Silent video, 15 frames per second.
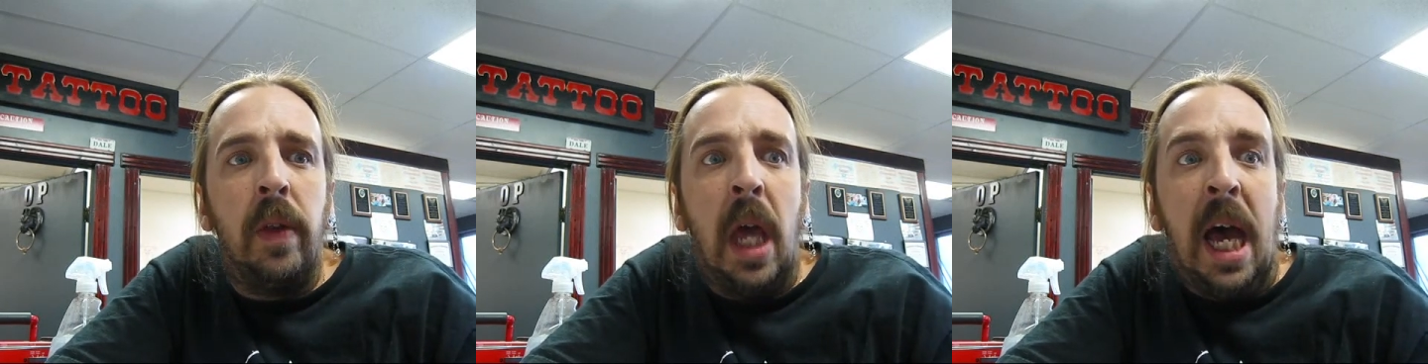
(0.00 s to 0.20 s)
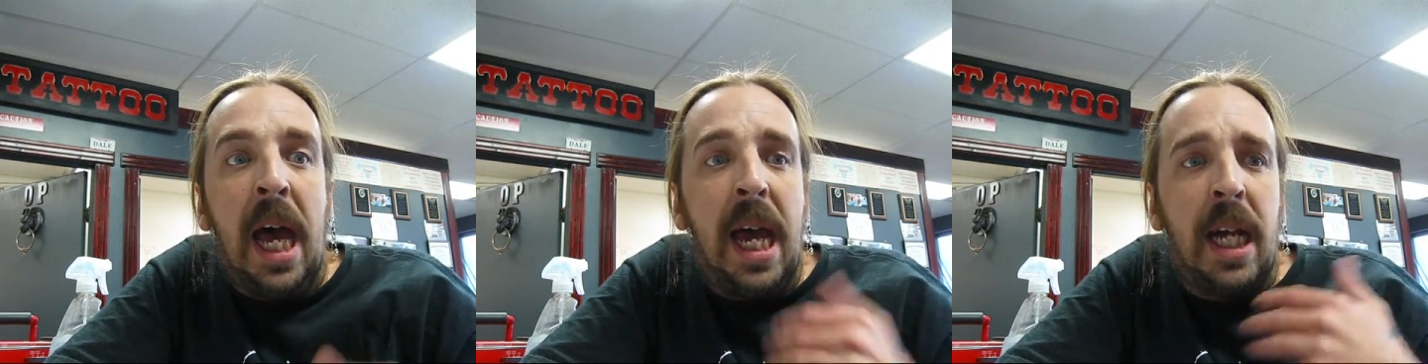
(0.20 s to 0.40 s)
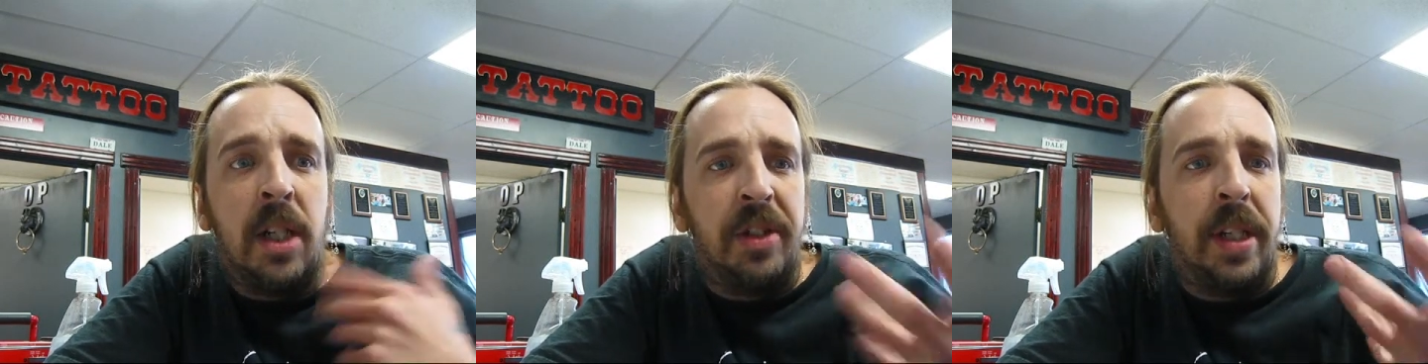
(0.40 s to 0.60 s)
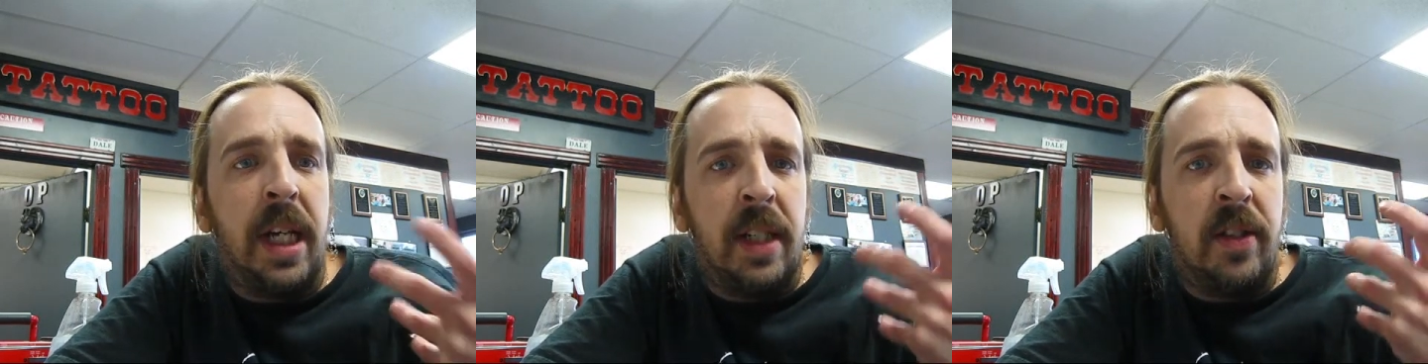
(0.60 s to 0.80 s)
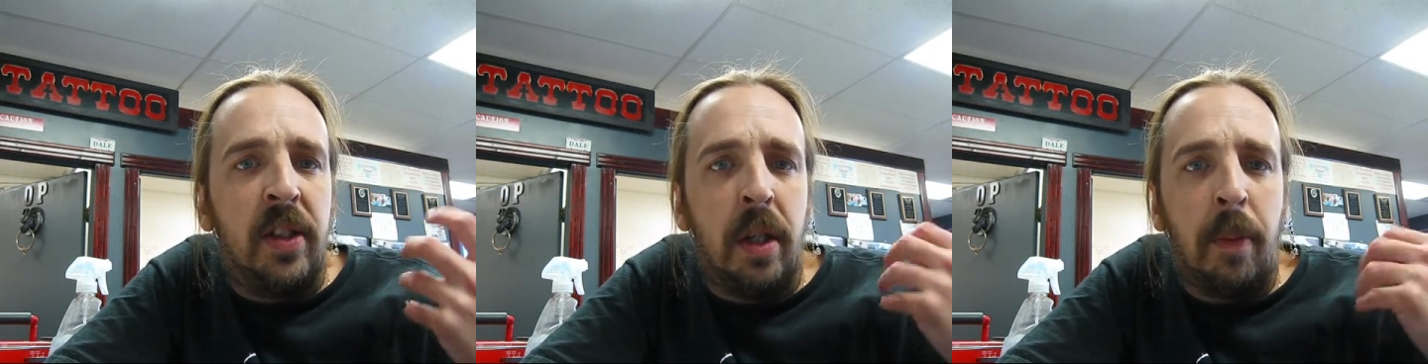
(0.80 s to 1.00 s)
I actually
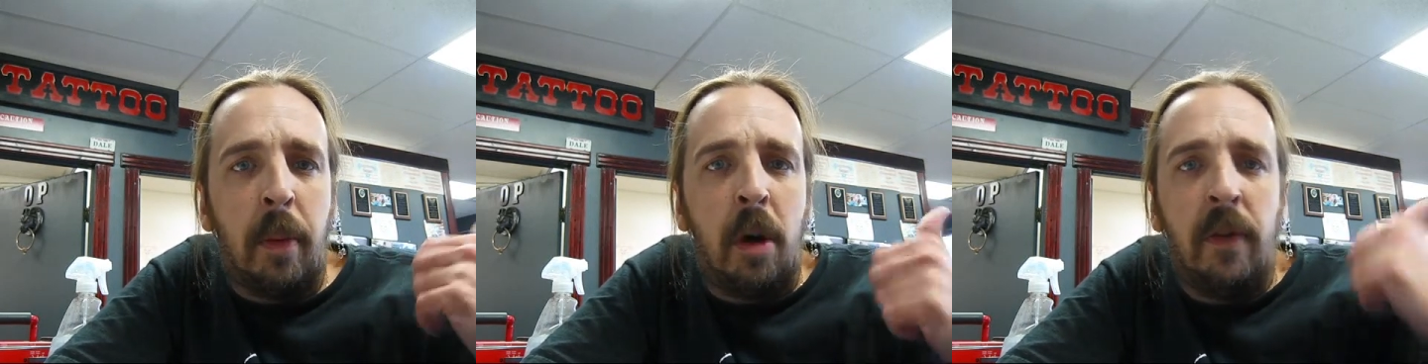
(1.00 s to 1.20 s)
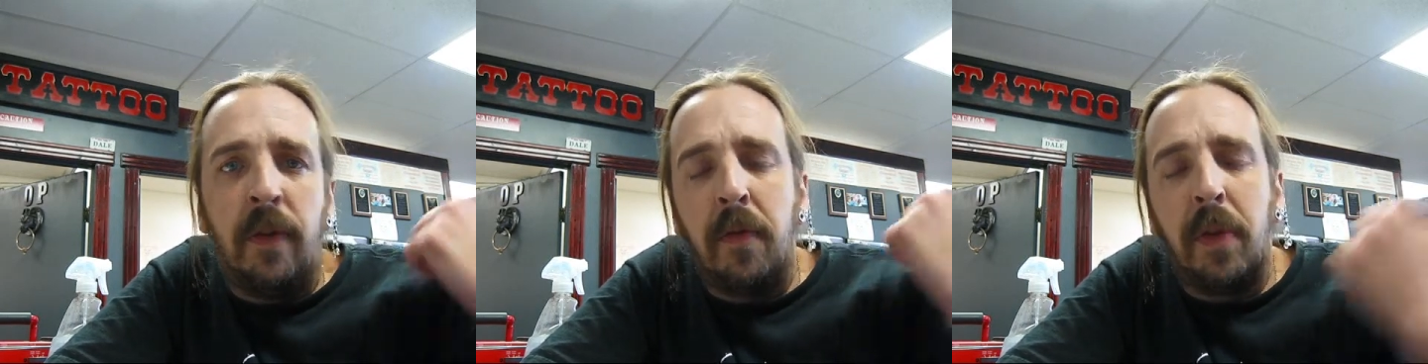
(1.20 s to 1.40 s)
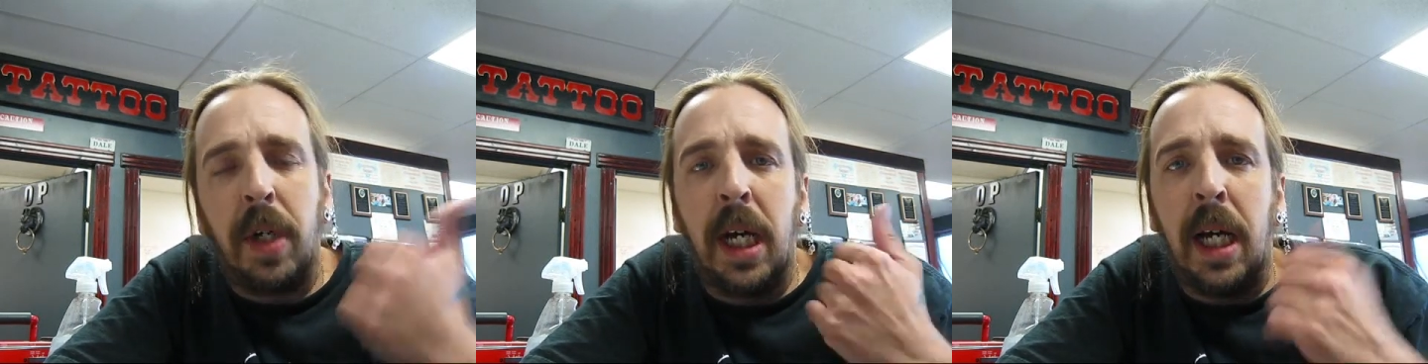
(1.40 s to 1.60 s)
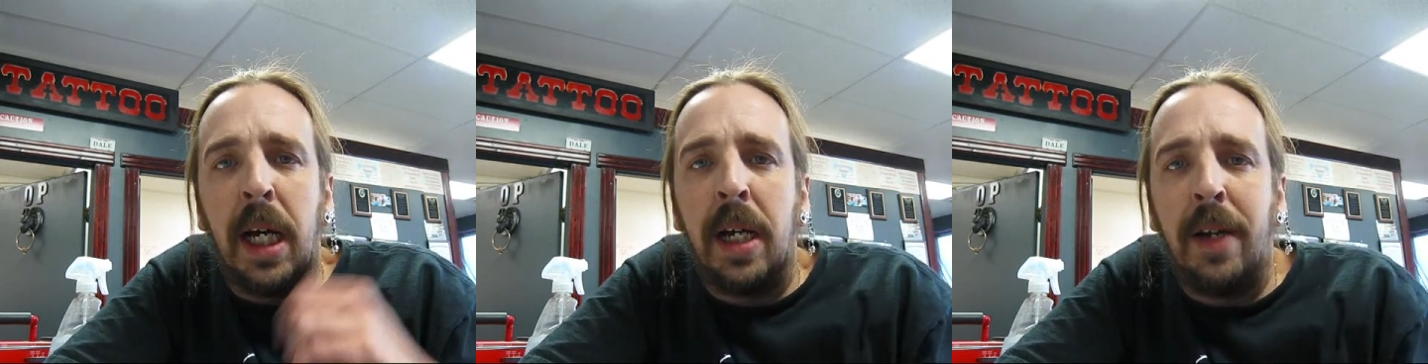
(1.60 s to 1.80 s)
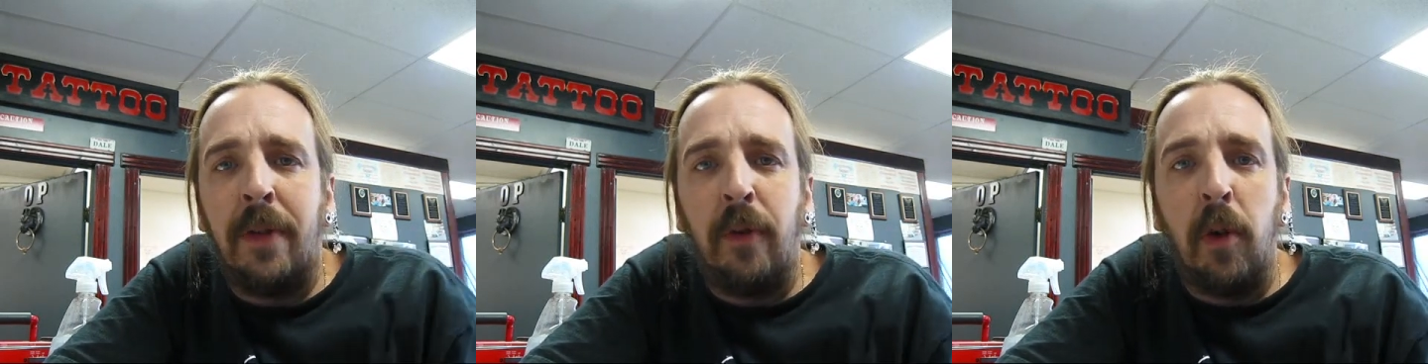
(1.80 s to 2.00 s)
got some off of a
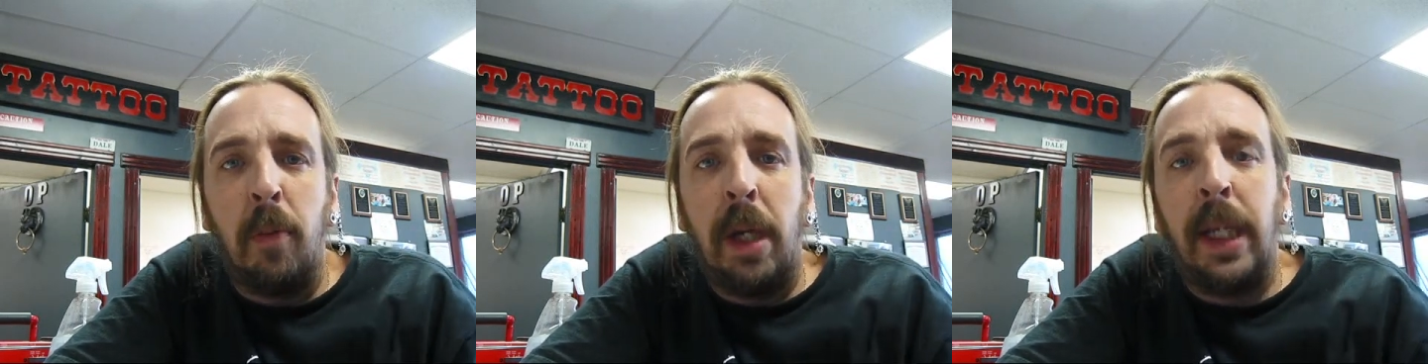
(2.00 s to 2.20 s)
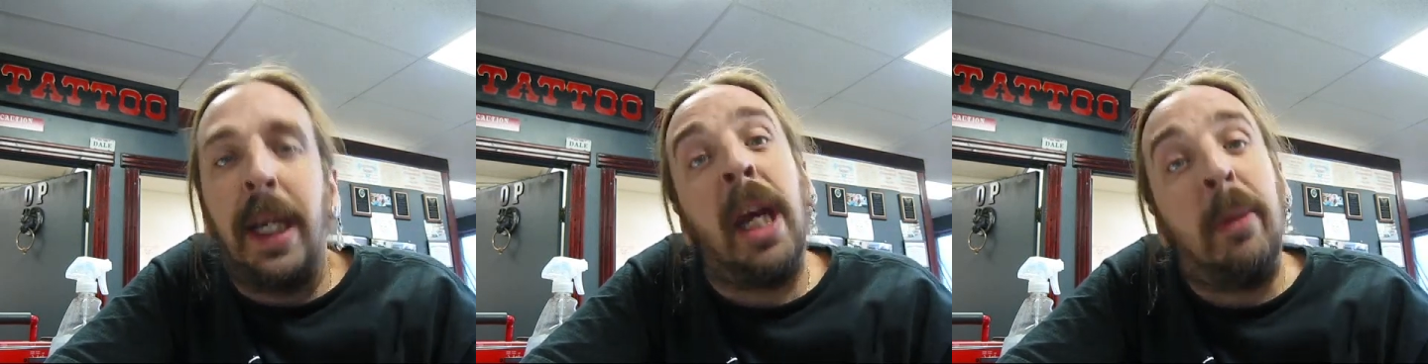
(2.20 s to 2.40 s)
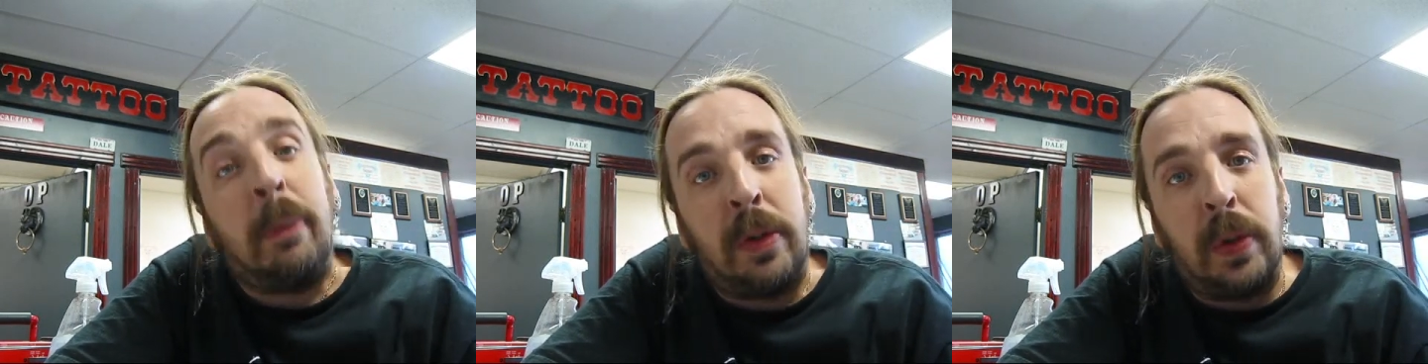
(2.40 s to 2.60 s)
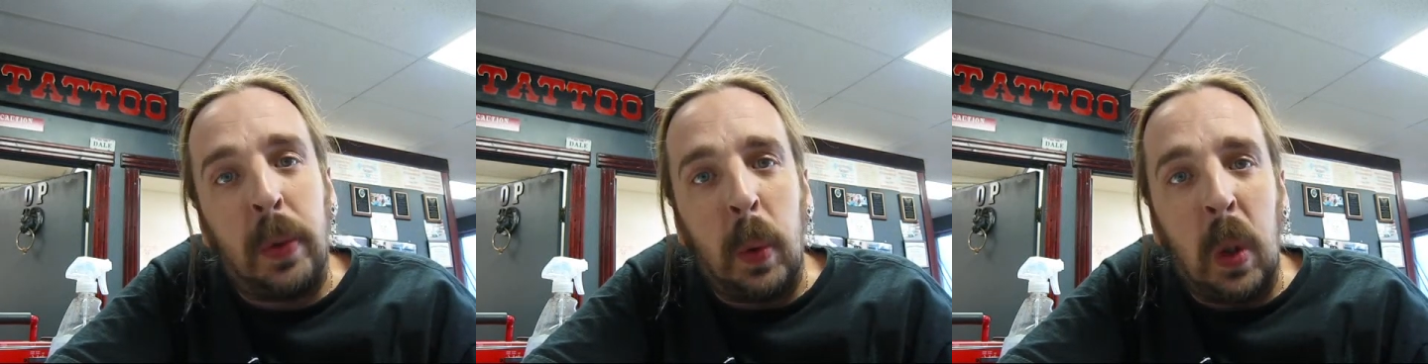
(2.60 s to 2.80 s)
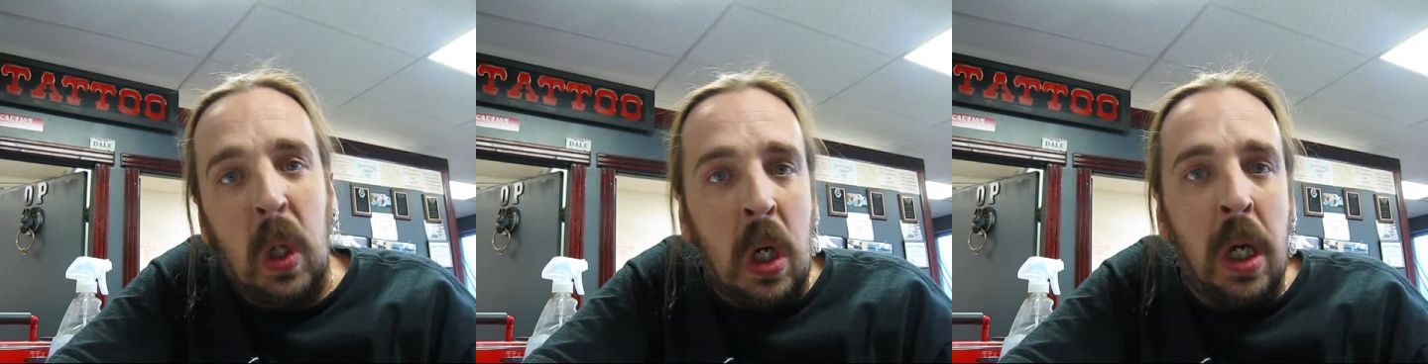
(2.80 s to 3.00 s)
guy from my game store.